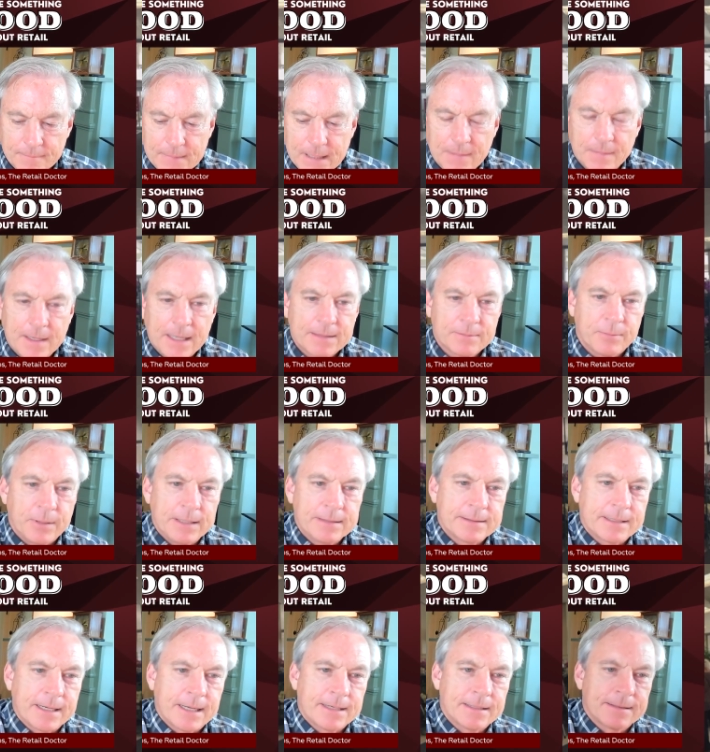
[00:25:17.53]
And that's why it's
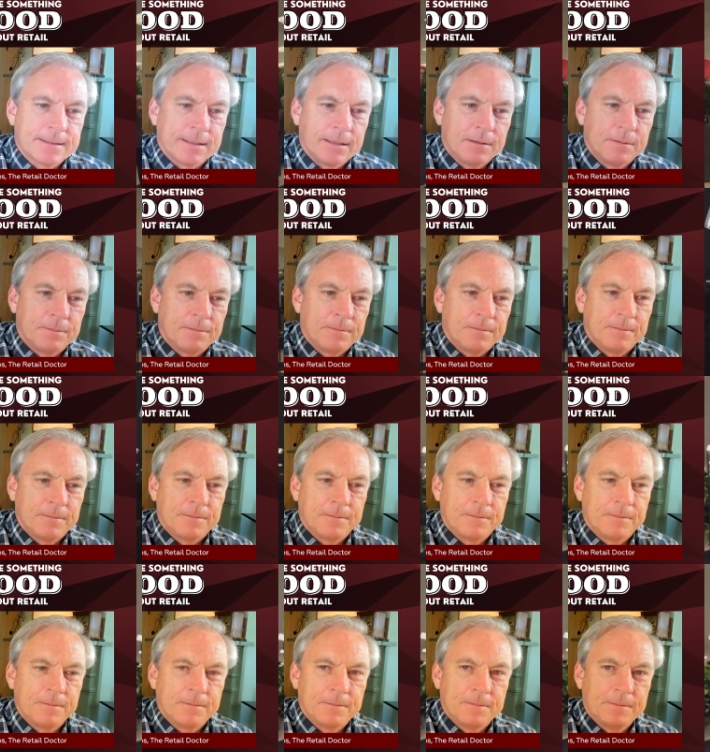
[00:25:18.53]
got its little
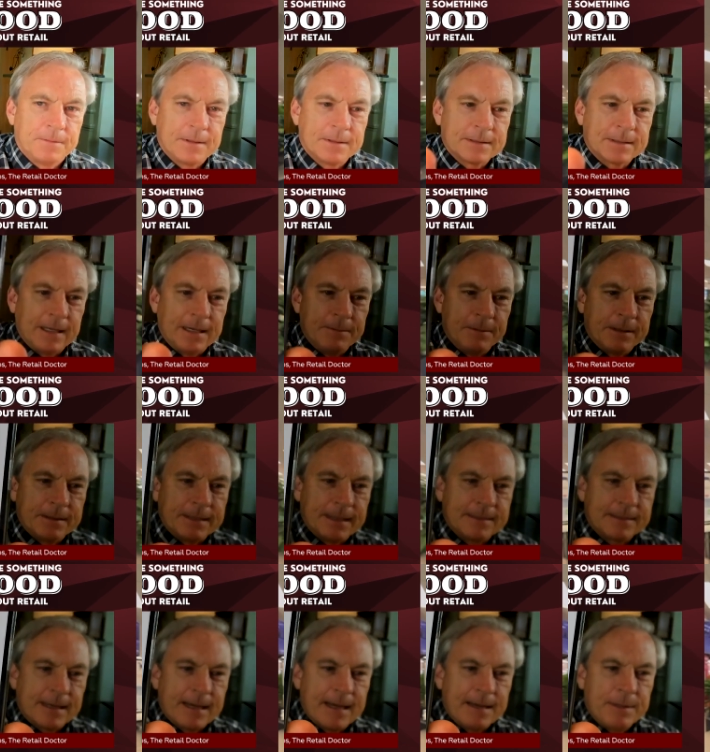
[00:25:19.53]
disclaimer that
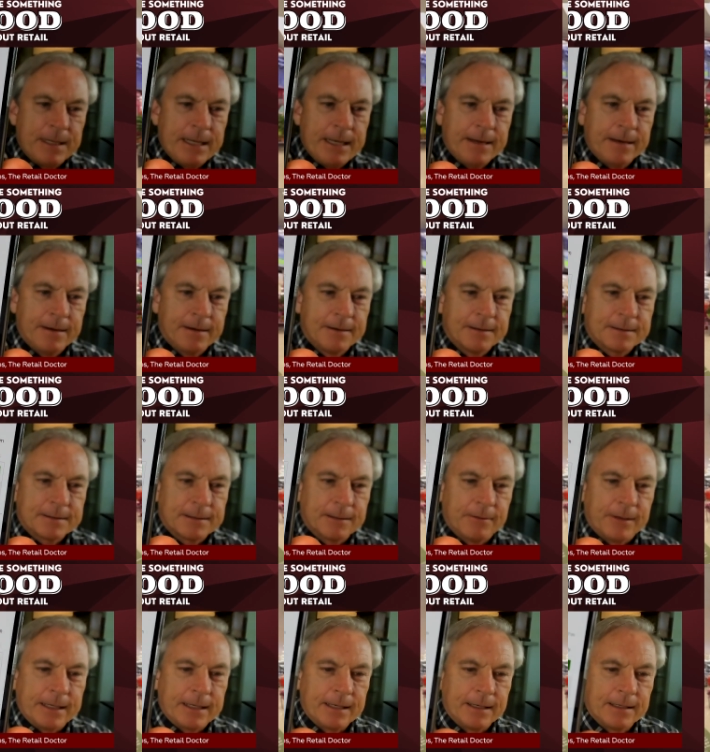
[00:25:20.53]
says "I'm here,"
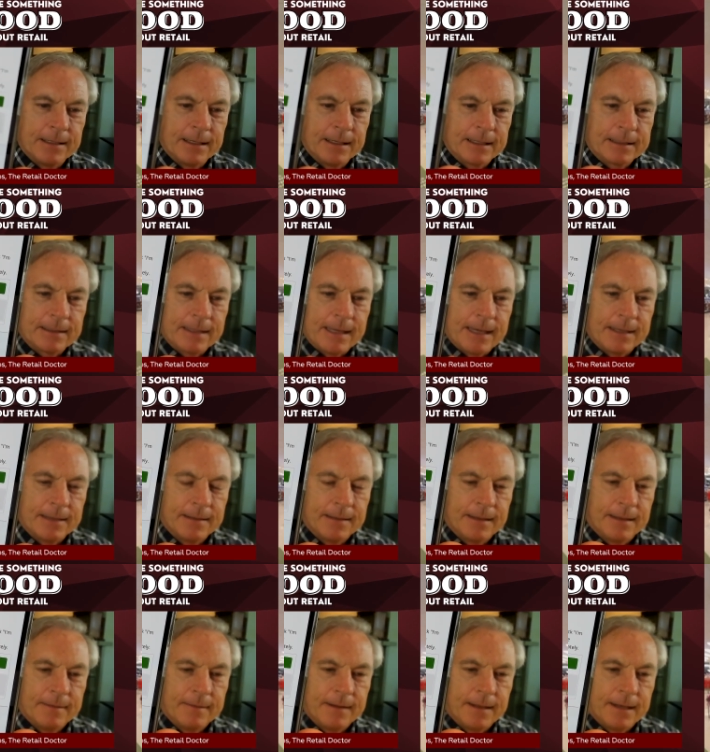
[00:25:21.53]
so I can click that, and
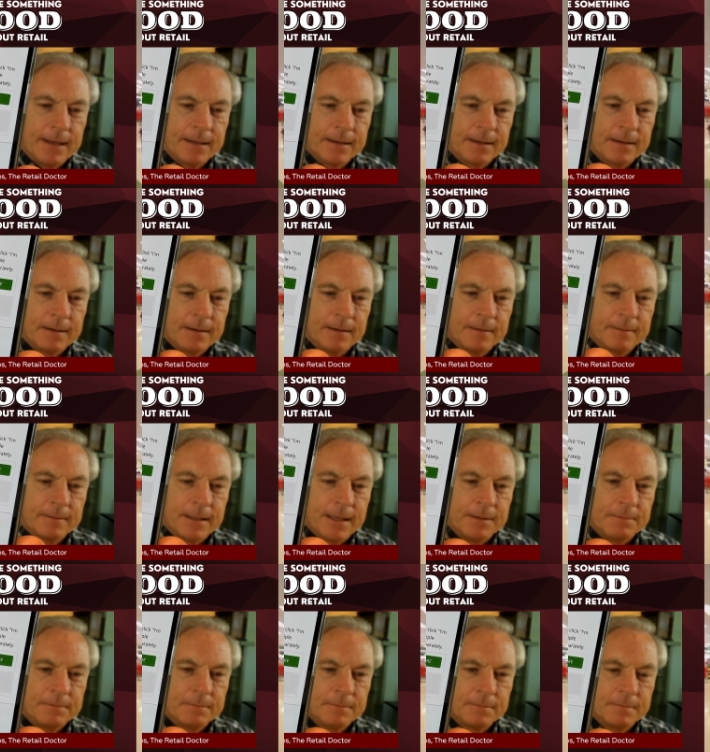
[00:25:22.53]
then that
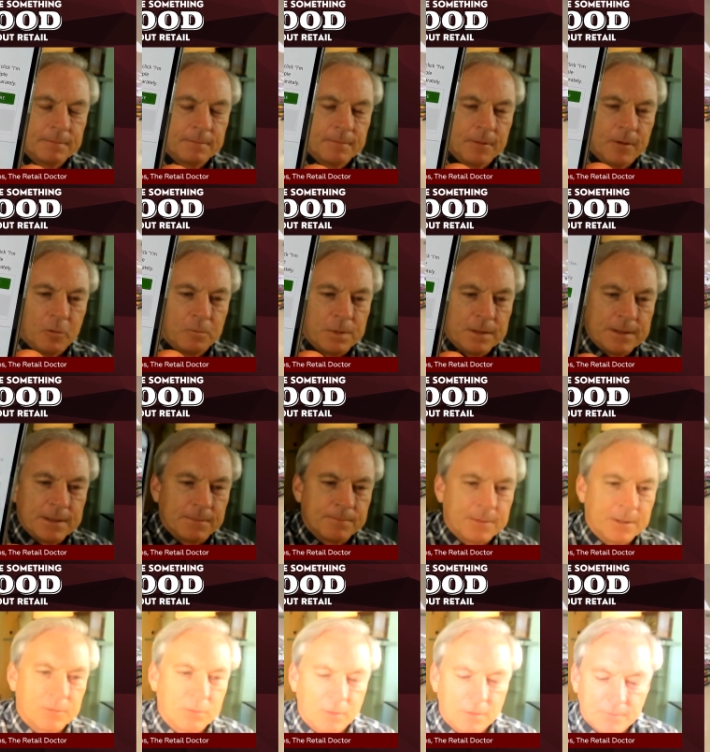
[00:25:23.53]
that opens up
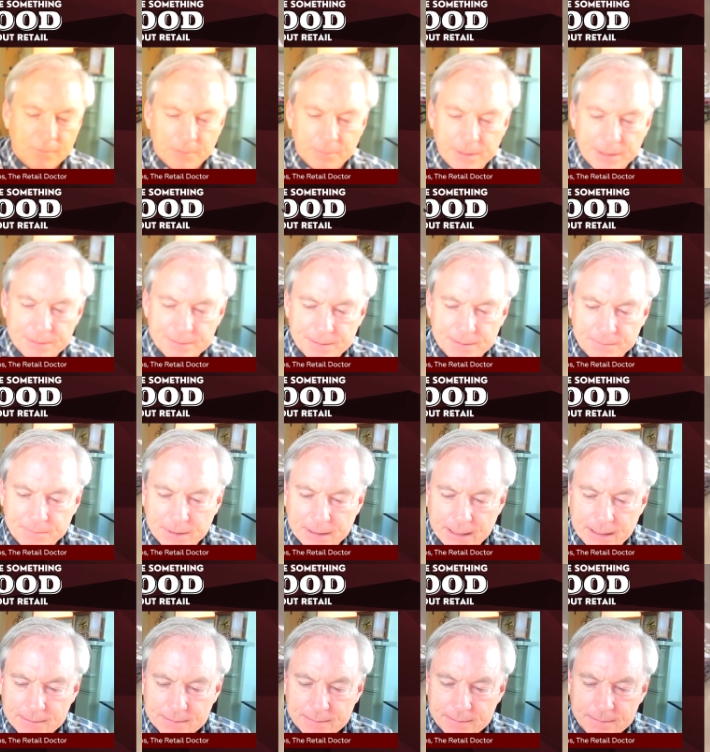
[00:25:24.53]
the door for me or something.
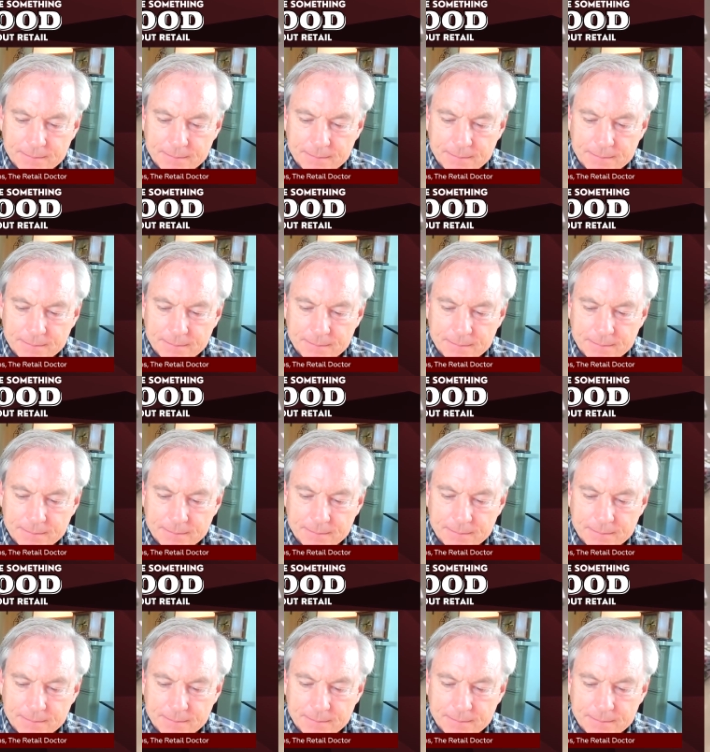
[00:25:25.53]
Yes.